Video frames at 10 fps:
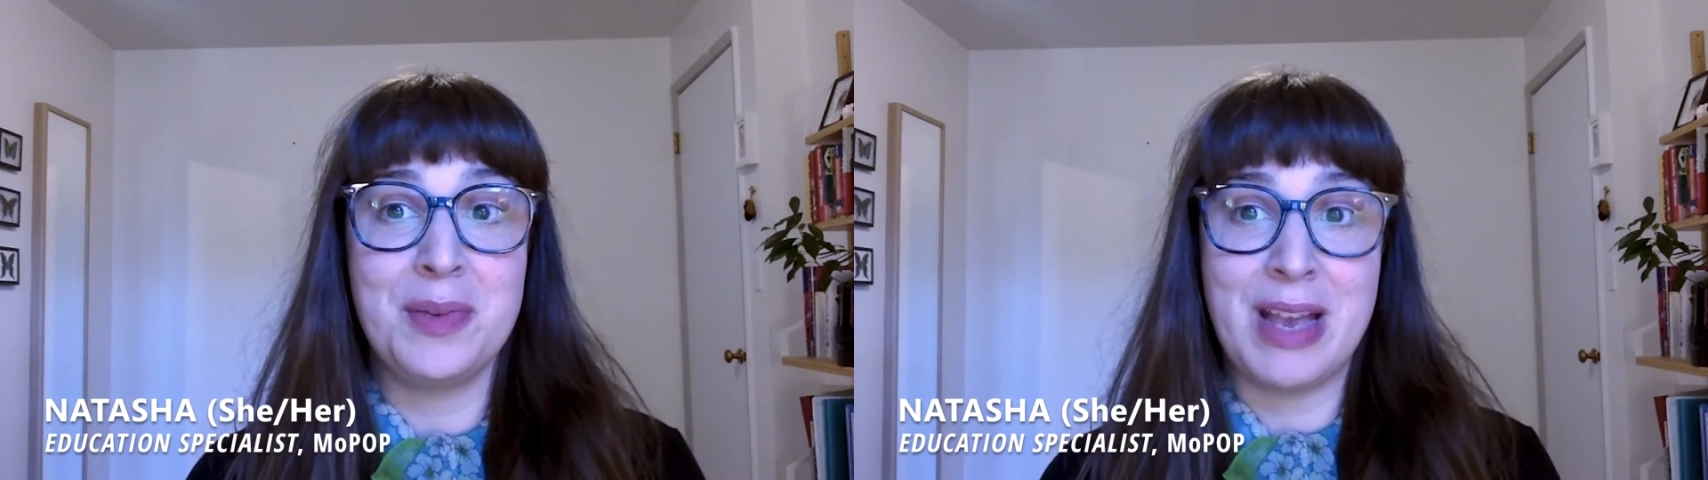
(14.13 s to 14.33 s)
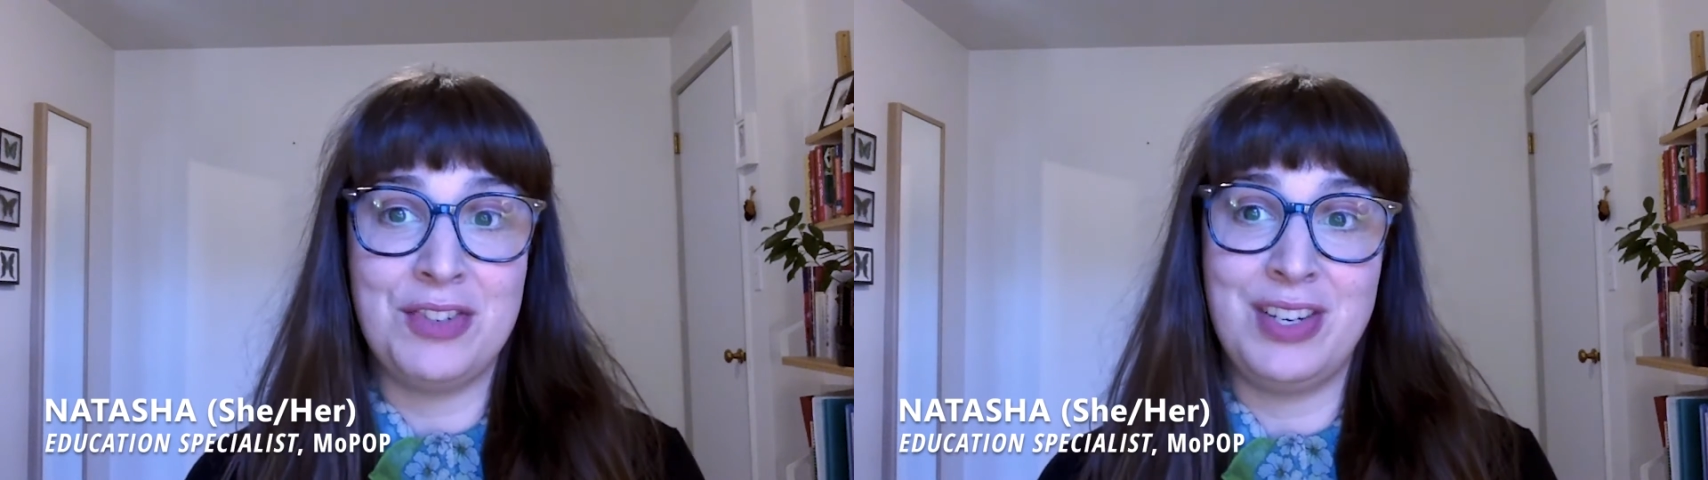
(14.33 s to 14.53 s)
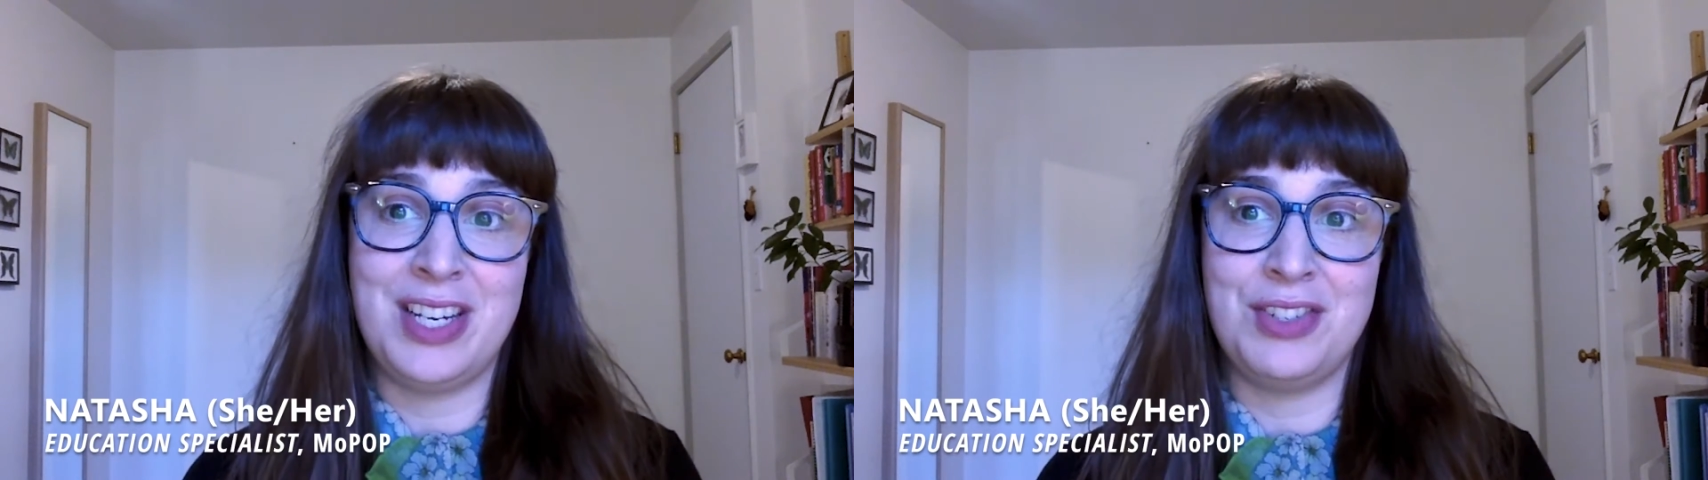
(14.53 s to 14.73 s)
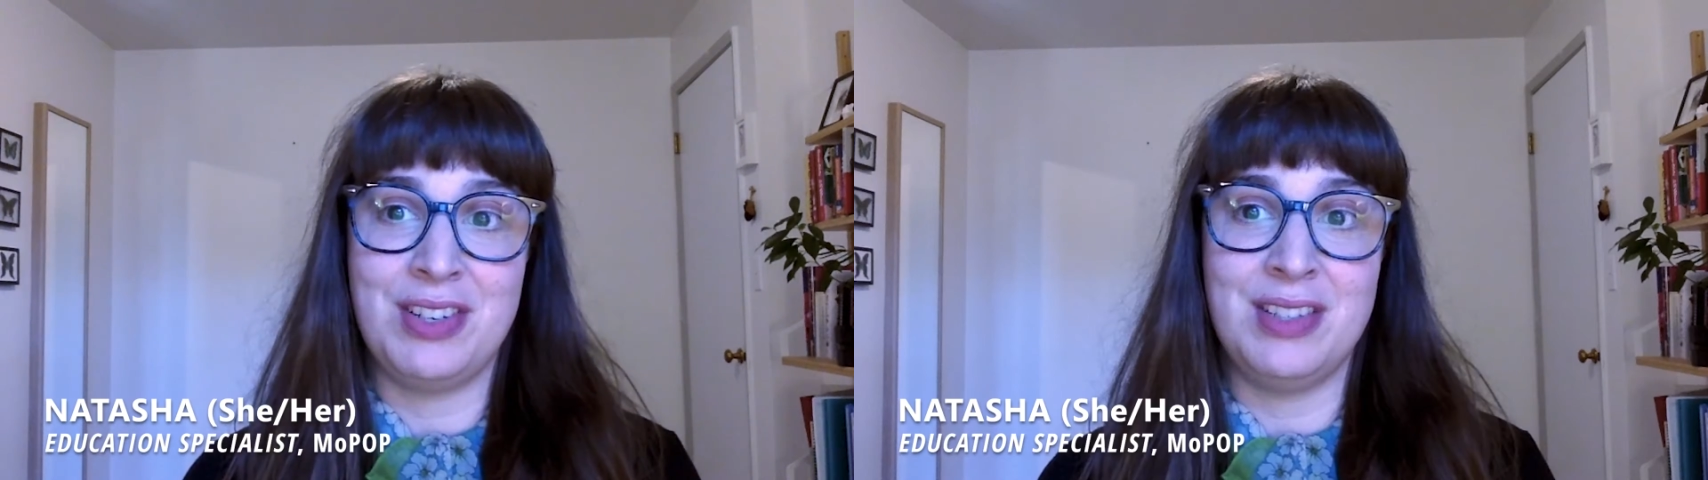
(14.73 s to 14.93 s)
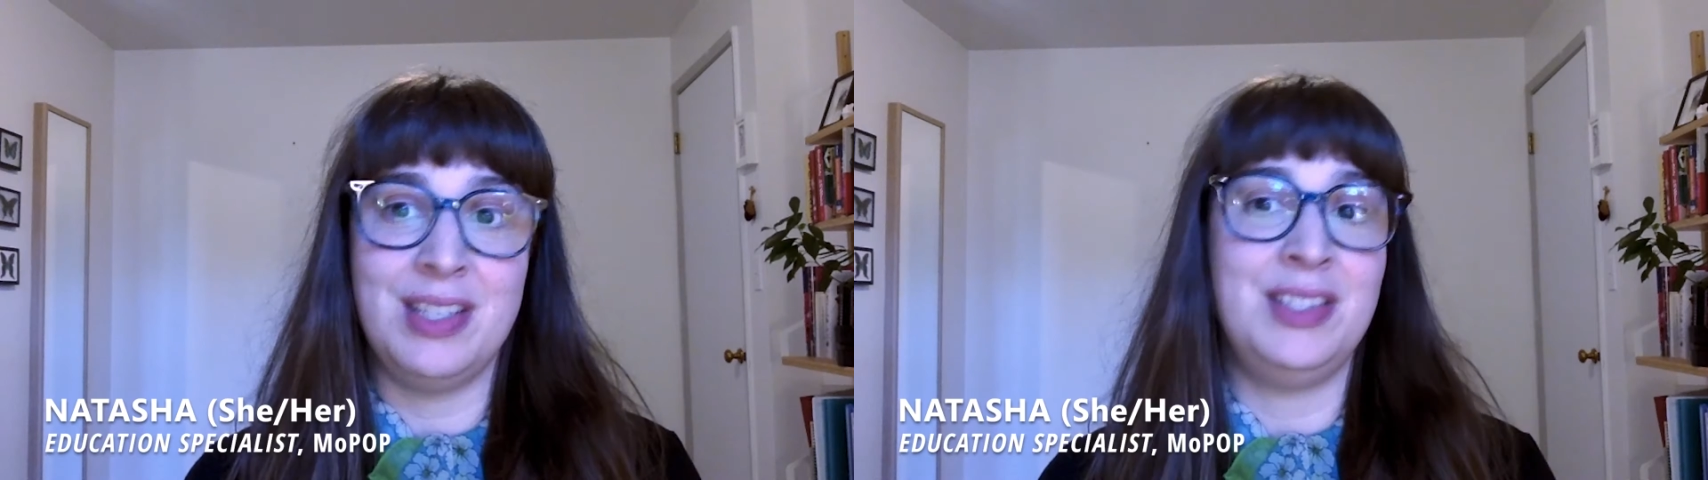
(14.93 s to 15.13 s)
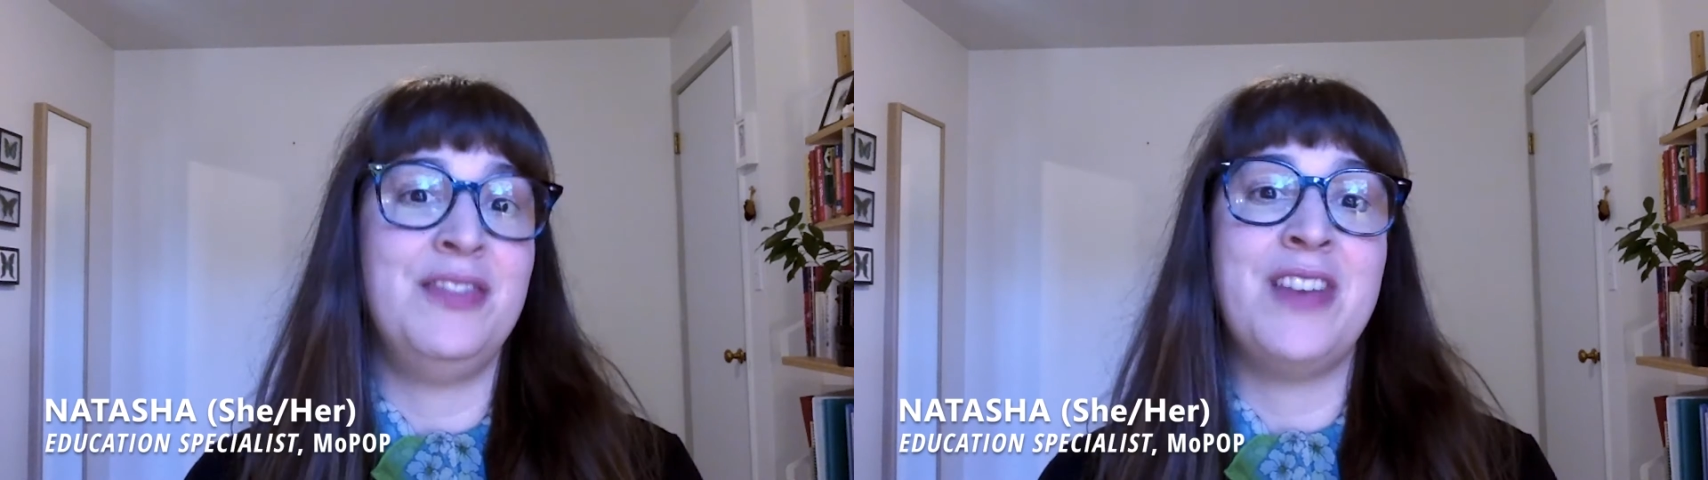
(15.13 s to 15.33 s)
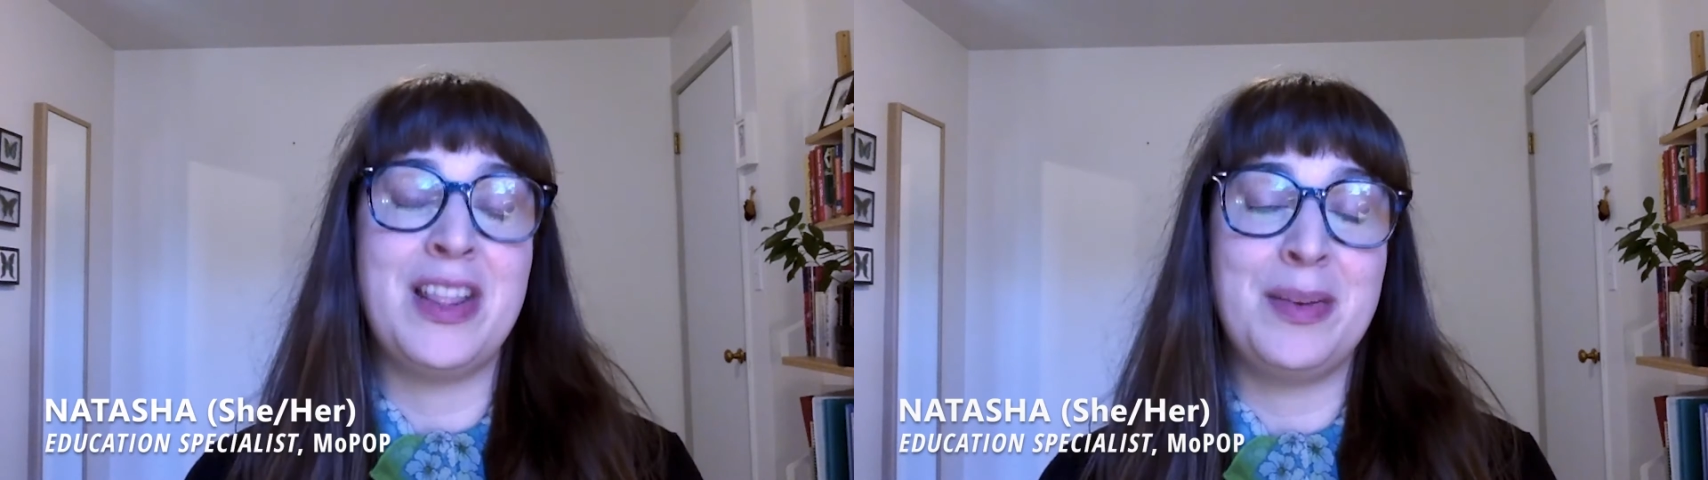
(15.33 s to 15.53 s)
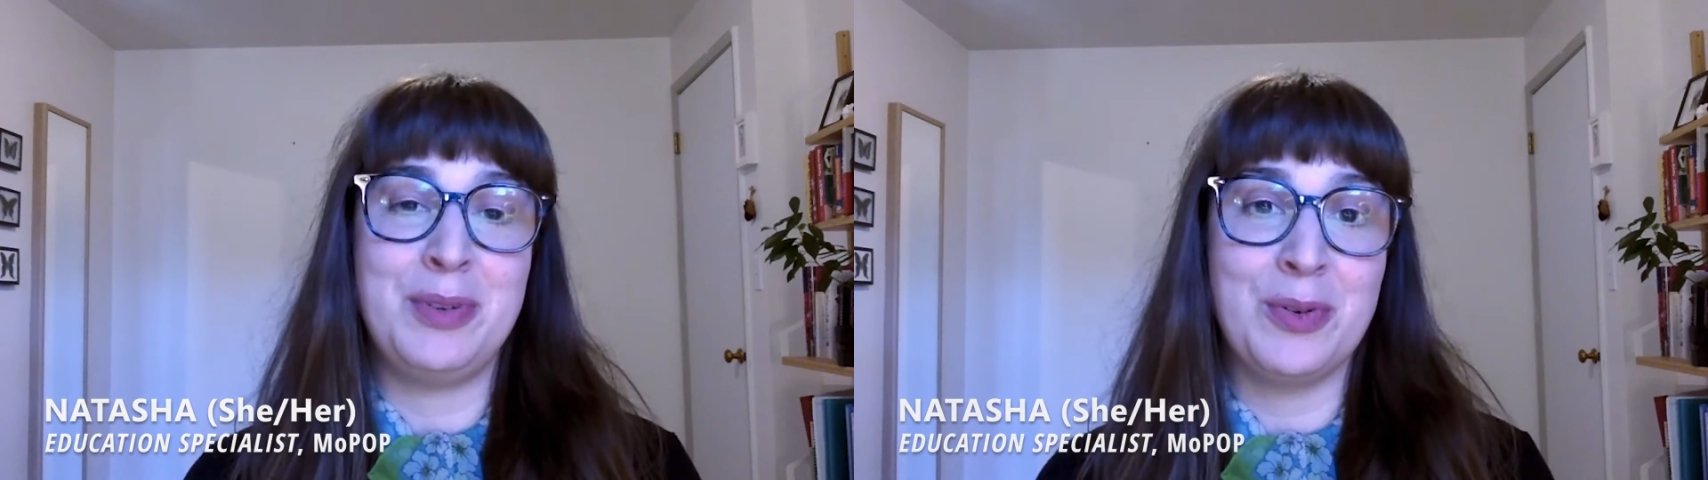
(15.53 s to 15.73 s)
imagination to develop